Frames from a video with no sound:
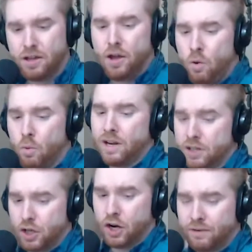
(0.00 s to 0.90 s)
When
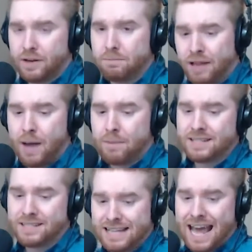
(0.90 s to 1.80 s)
Derf and Plop
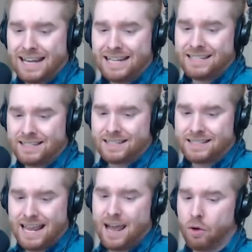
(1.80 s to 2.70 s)
decided to
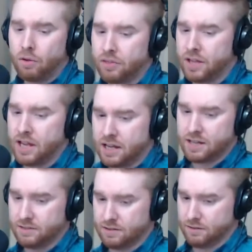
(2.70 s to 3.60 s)
sell
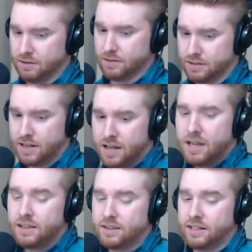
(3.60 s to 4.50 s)
things,
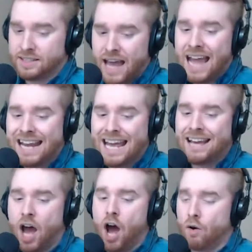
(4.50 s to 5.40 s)
they decided
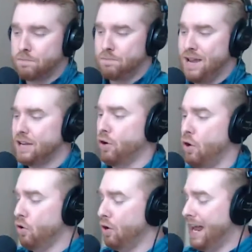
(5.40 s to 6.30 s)
on
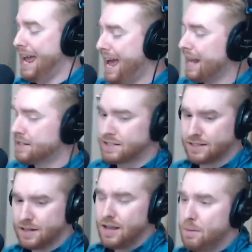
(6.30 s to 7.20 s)
pickle hats,
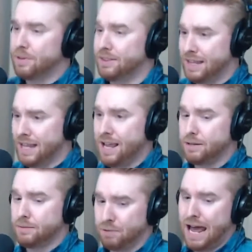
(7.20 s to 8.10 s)
but
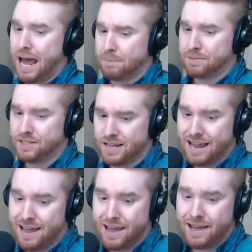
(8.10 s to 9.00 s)
then Plop
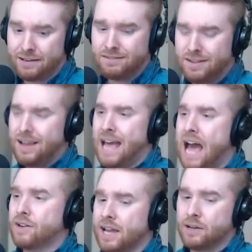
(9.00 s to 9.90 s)
said,
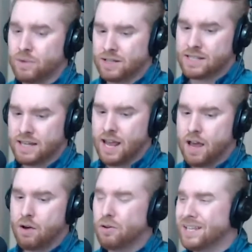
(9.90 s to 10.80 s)
How can we
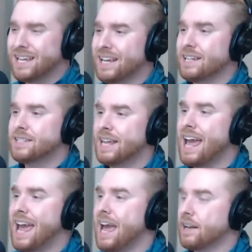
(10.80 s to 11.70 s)
sell these
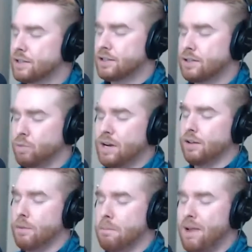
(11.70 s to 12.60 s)
hats when
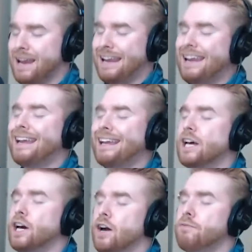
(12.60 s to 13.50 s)
they're made
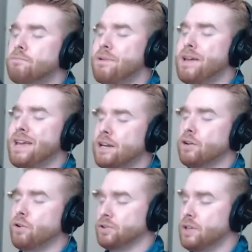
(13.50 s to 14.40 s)
of
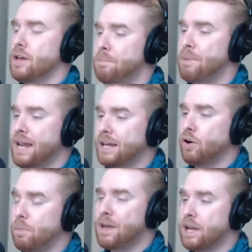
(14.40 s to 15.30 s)
pickles? Pickle,
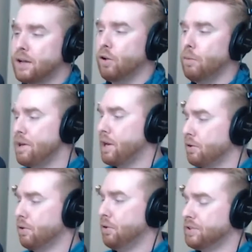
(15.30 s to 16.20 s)
pickle,
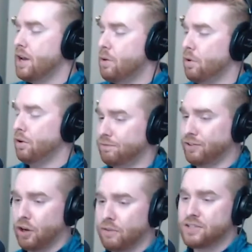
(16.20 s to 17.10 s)
pickles. Well,
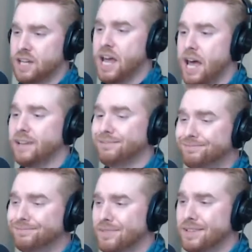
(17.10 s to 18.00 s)
Flurf said,
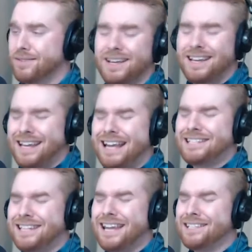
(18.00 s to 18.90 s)
It's
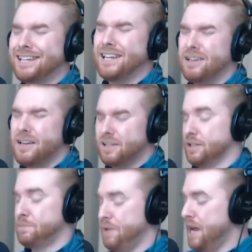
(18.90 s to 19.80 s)
easy, cause
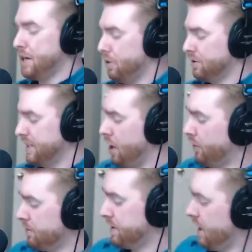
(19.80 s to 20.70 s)
pickles sell
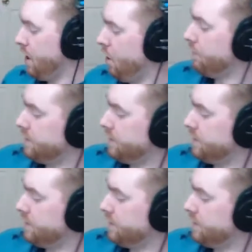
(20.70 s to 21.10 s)
themselves.